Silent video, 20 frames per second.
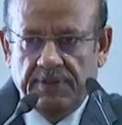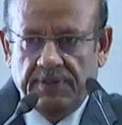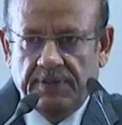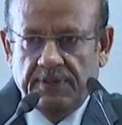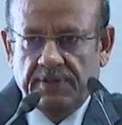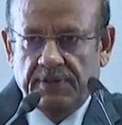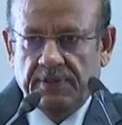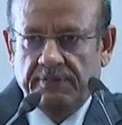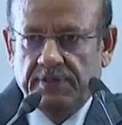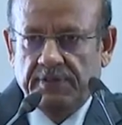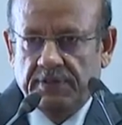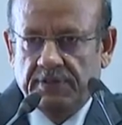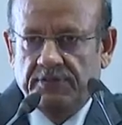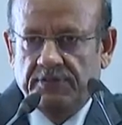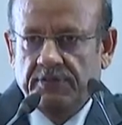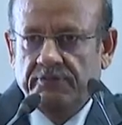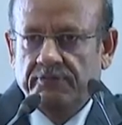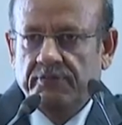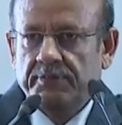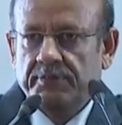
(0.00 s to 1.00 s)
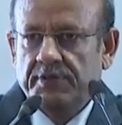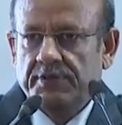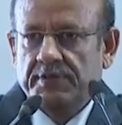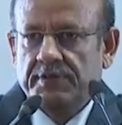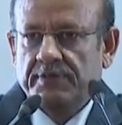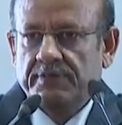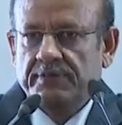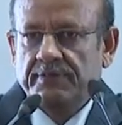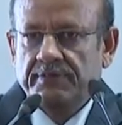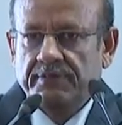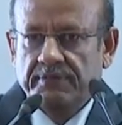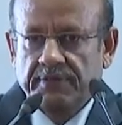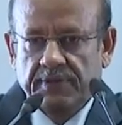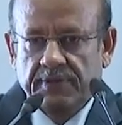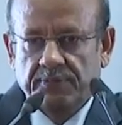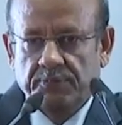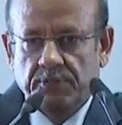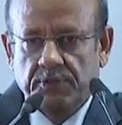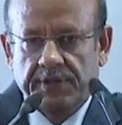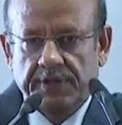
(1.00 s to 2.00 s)
giving this information
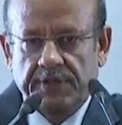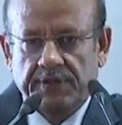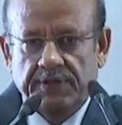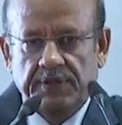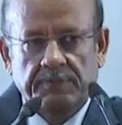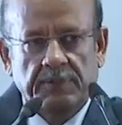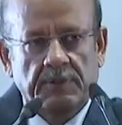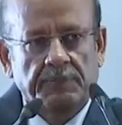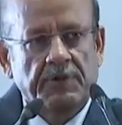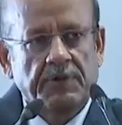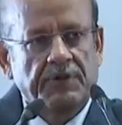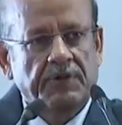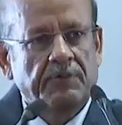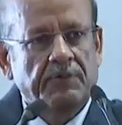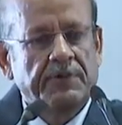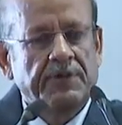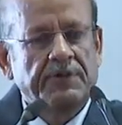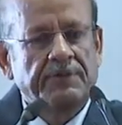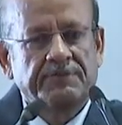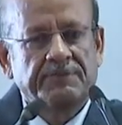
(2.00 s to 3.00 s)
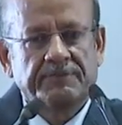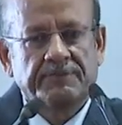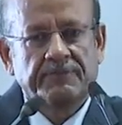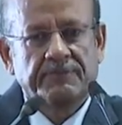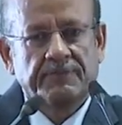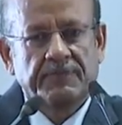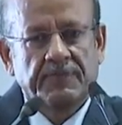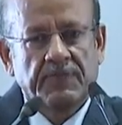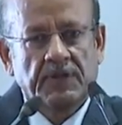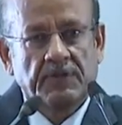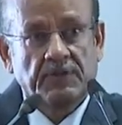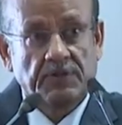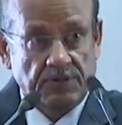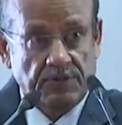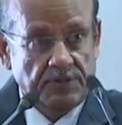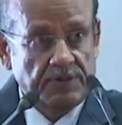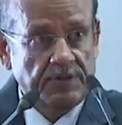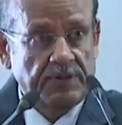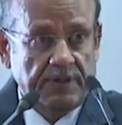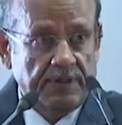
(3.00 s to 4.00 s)
and put it in the public domain.
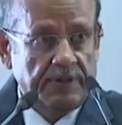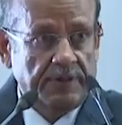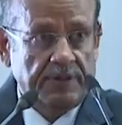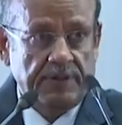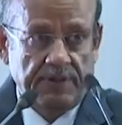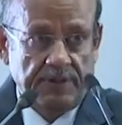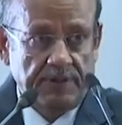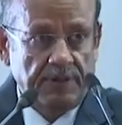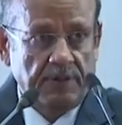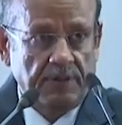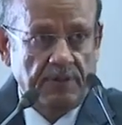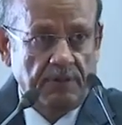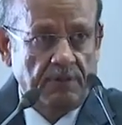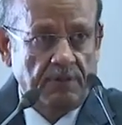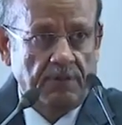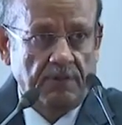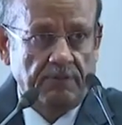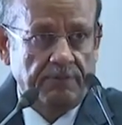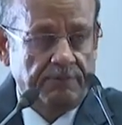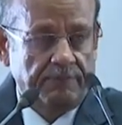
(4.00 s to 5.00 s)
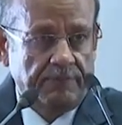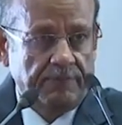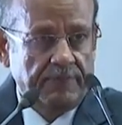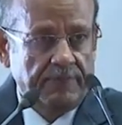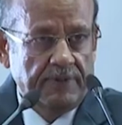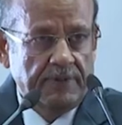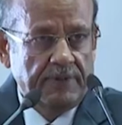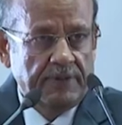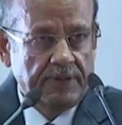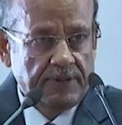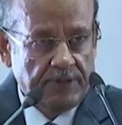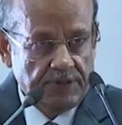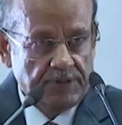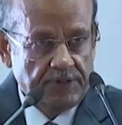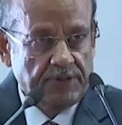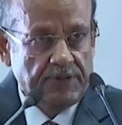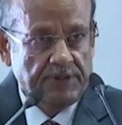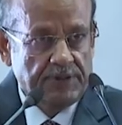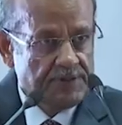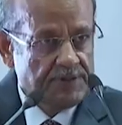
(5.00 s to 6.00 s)
This is an area of
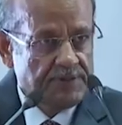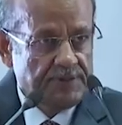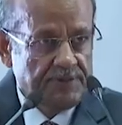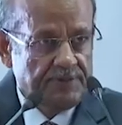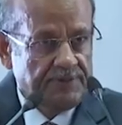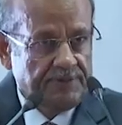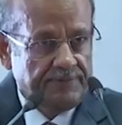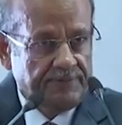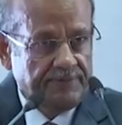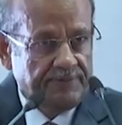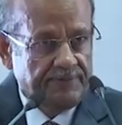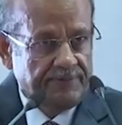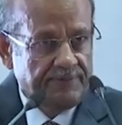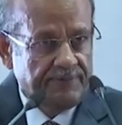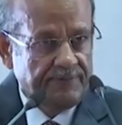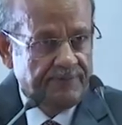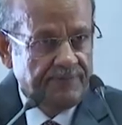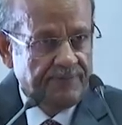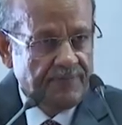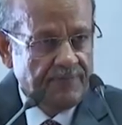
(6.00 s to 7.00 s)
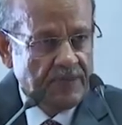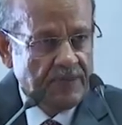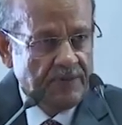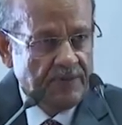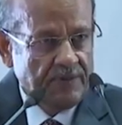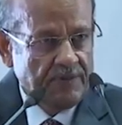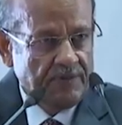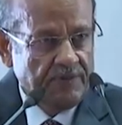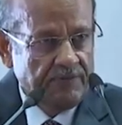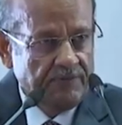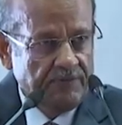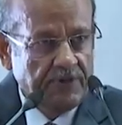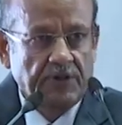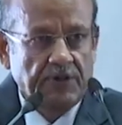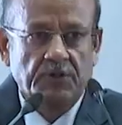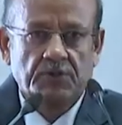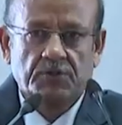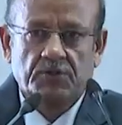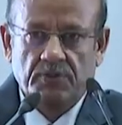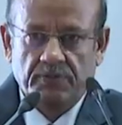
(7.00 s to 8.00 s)
research where
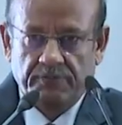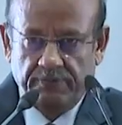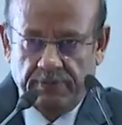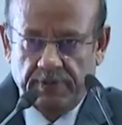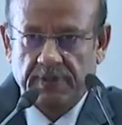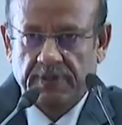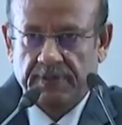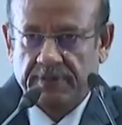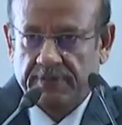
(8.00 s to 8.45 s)
you should work.